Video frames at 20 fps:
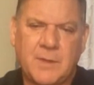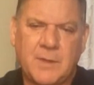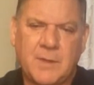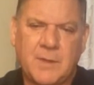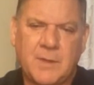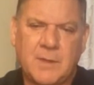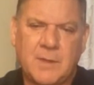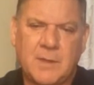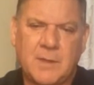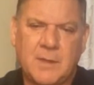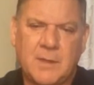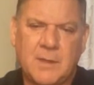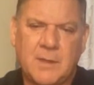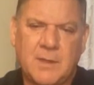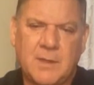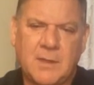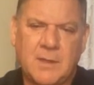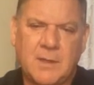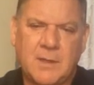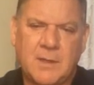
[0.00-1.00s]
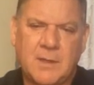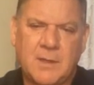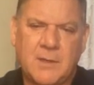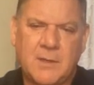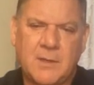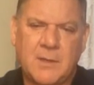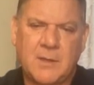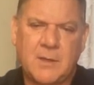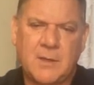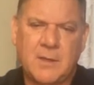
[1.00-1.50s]

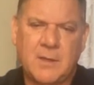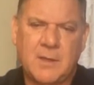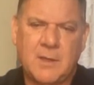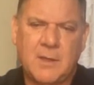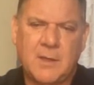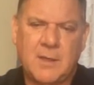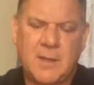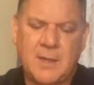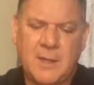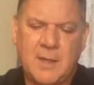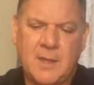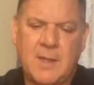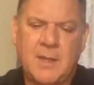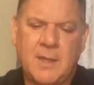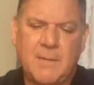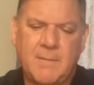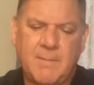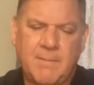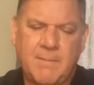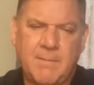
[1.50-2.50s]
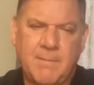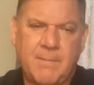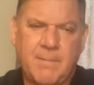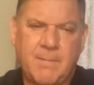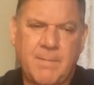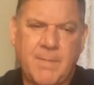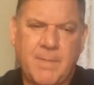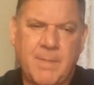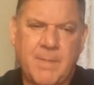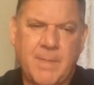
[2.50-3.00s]

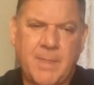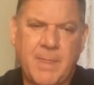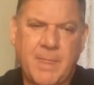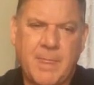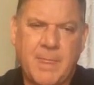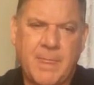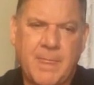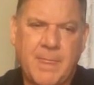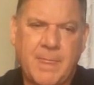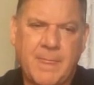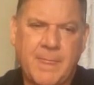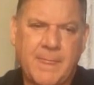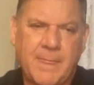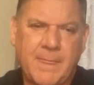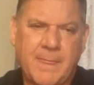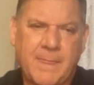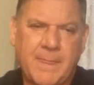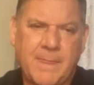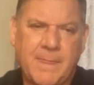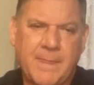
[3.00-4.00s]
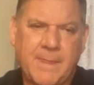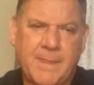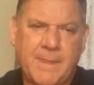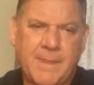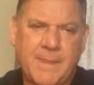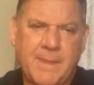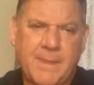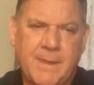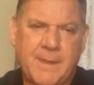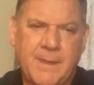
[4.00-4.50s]

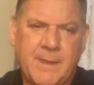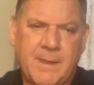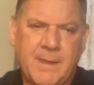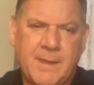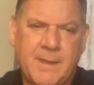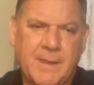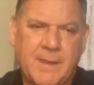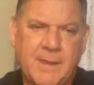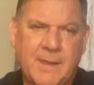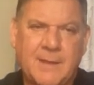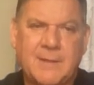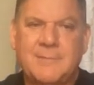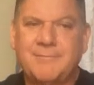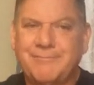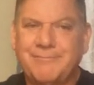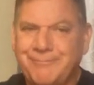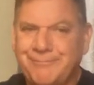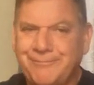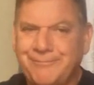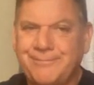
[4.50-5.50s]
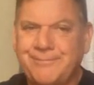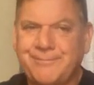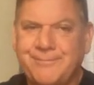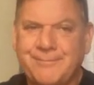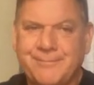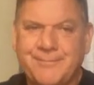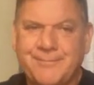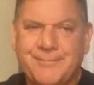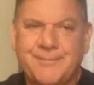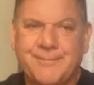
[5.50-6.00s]

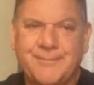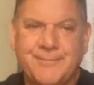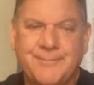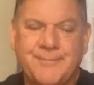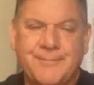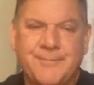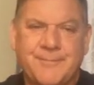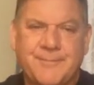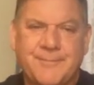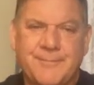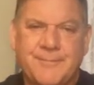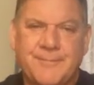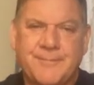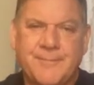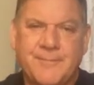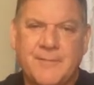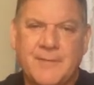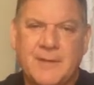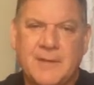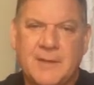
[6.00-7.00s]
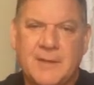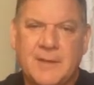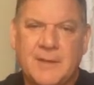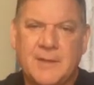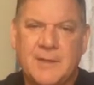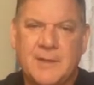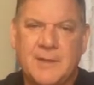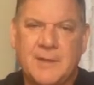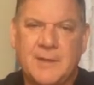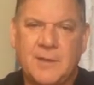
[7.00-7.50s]

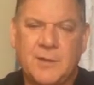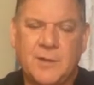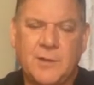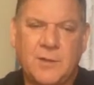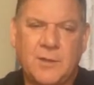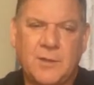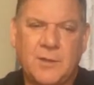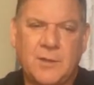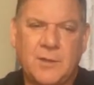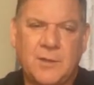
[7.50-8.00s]
This person isn't speaking.